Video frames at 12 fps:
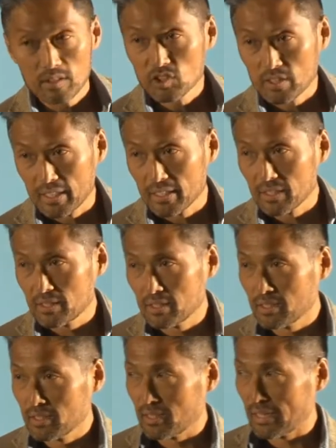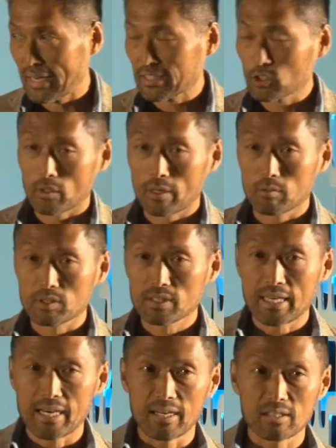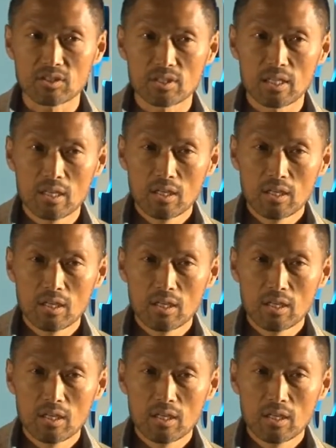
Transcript: Standard International, I was tasked